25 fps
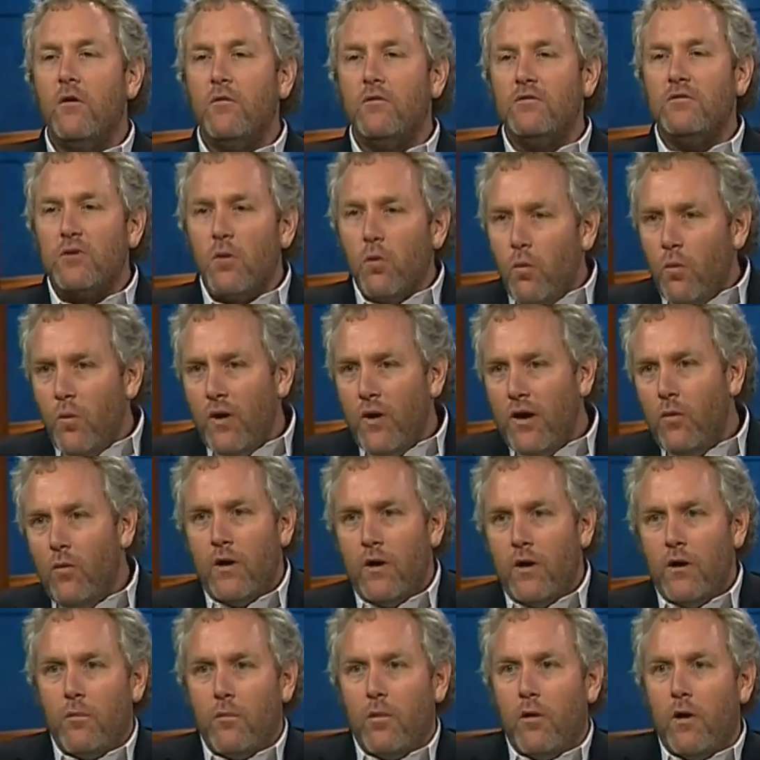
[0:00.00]
It was a
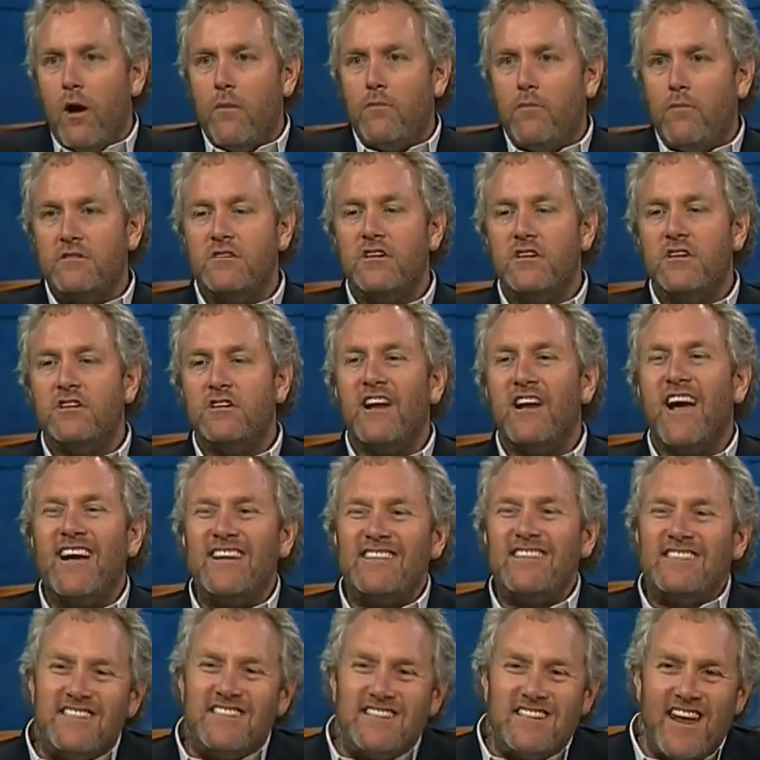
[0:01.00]
win-win
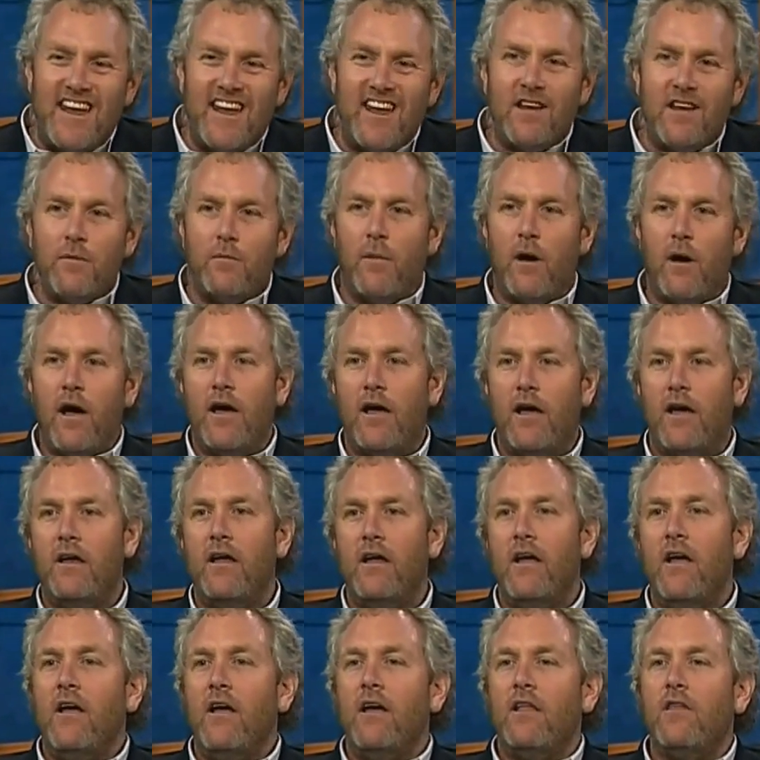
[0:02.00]
proposition. I stand
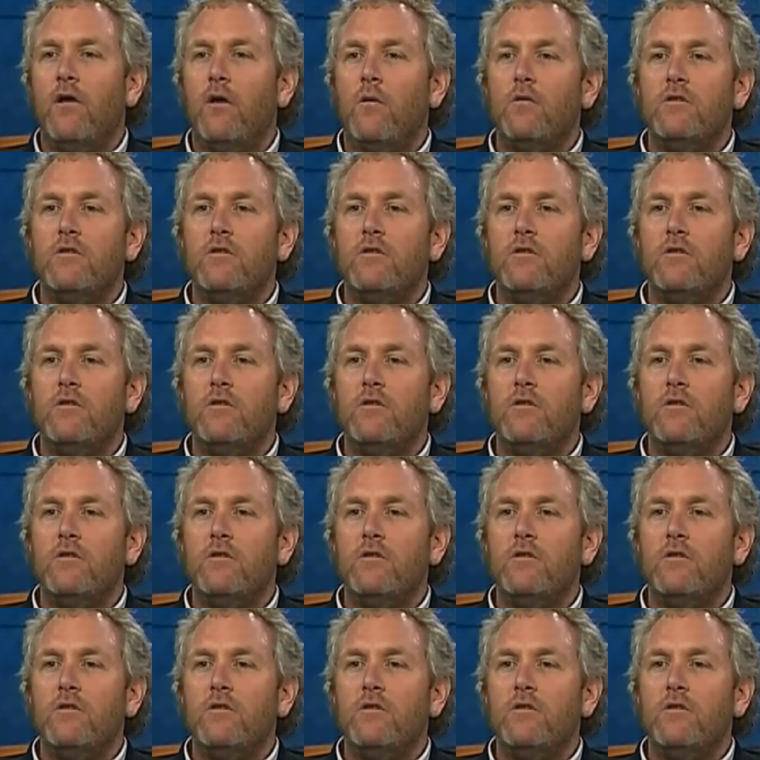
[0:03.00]
by it.